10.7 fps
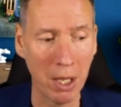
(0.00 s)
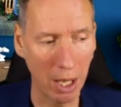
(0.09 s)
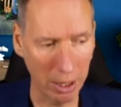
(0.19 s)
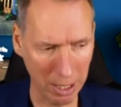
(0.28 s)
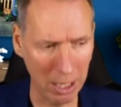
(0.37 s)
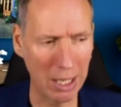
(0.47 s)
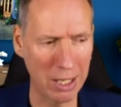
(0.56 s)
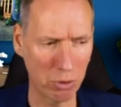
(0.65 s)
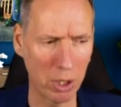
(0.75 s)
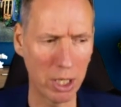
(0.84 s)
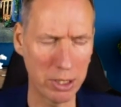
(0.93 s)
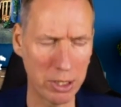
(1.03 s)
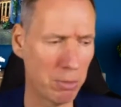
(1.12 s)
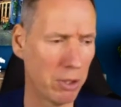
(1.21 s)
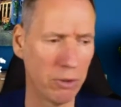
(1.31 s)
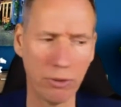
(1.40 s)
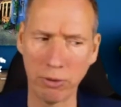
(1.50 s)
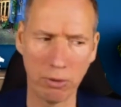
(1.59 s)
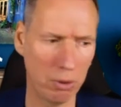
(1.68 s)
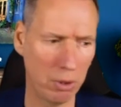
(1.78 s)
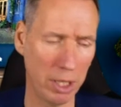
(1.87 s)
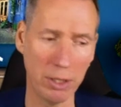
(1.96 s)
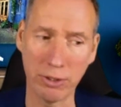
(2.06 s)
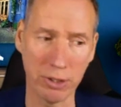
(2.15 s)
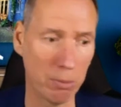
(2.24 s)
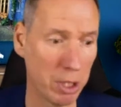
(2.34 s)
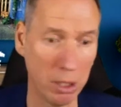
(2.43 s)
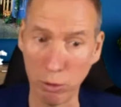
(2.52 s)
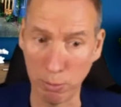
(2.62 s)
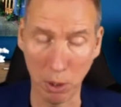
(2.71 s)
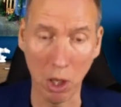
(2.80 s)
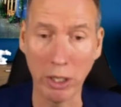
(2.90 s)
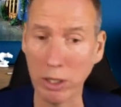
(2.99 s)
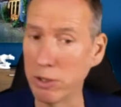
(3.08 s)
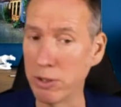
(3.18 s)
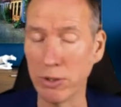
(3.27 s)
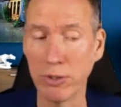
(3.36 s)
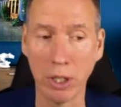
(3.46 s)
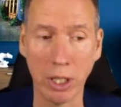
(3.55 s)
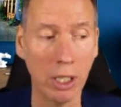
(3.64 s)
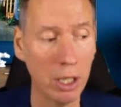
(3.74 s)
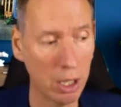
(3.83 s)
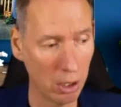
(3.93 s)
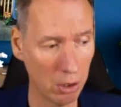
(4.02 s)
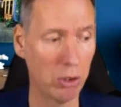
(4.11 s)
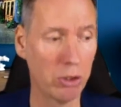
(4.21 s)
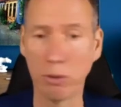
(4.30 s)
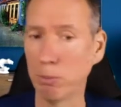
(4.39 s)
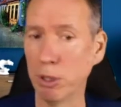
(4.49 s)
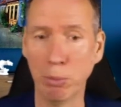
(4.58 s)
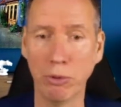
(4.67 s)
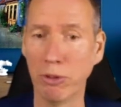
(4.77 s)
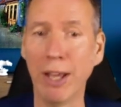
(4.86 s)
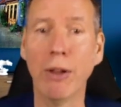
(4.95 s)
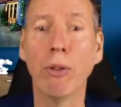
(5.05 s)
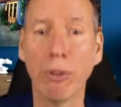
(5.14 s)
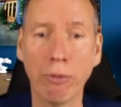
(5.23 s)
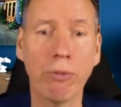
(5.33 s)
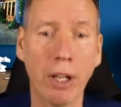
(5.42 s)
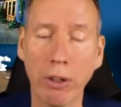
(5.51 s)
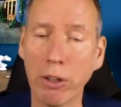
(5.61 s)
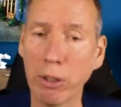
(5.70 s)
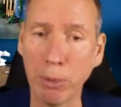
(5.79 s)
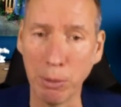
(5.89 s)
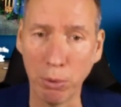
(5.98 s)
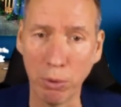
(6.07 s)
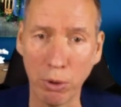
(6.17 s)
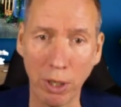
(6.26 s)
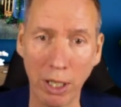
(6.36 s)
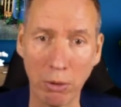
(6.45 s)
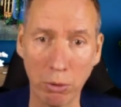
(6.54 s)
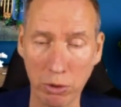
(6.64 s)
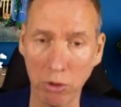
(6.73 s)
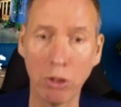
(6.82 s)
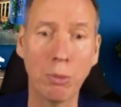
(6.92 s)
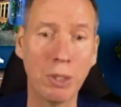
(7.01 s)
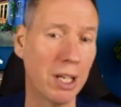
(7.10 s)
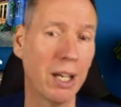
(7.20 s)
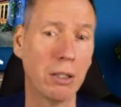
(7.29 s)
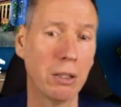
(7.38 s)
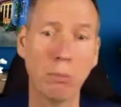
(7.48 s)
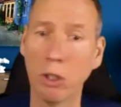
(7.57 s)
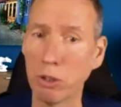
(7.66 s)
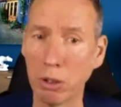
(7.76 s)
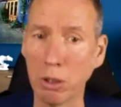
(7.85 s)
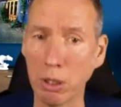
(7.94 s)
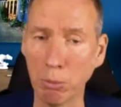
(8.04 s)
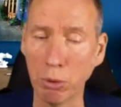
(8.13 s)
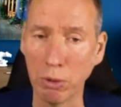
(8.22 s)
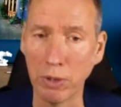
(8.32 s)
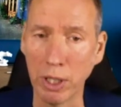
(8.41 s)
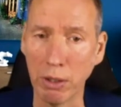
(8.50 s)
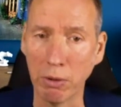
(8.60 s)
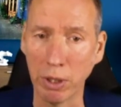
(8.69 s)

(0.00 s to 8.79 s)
And then later on, 18 months later, somebody who was blinded to the study looked at people's health and found that the people who had autonomy had much improved health.